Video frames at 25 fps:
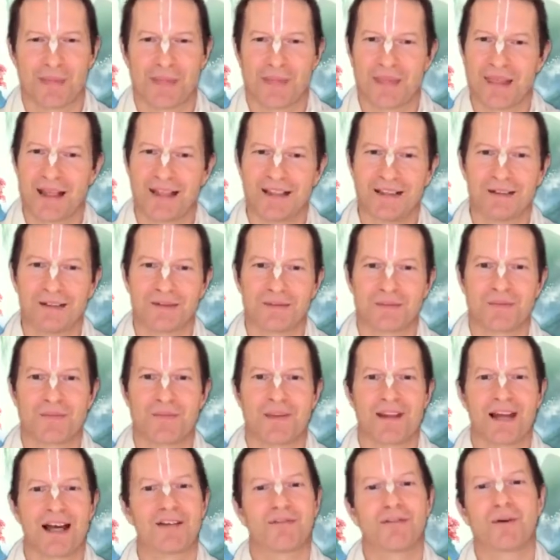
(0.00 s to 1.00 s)
Then
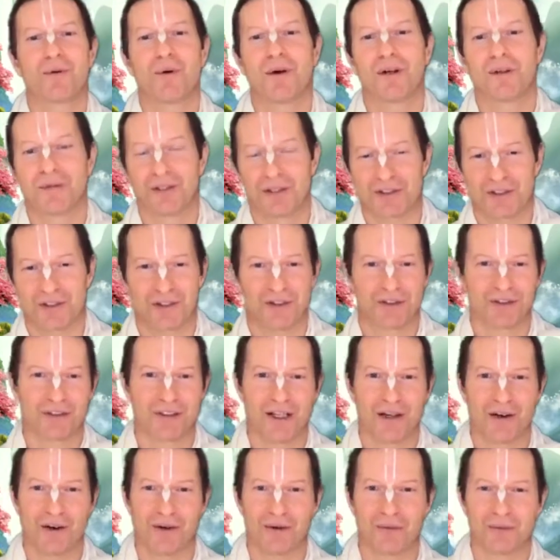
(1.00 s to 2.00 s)
everyone returned to
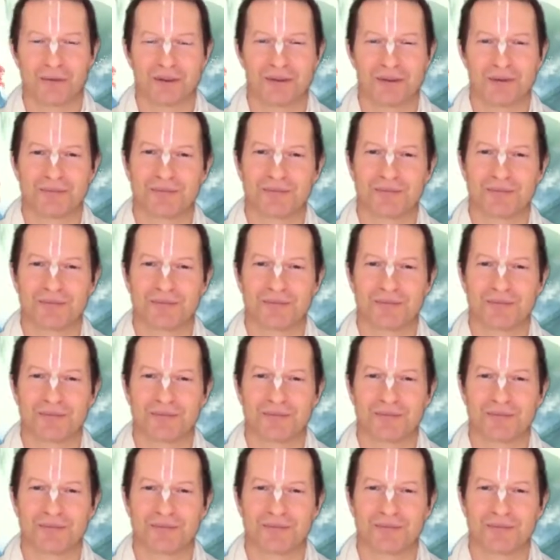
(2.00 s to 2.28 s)
their homes.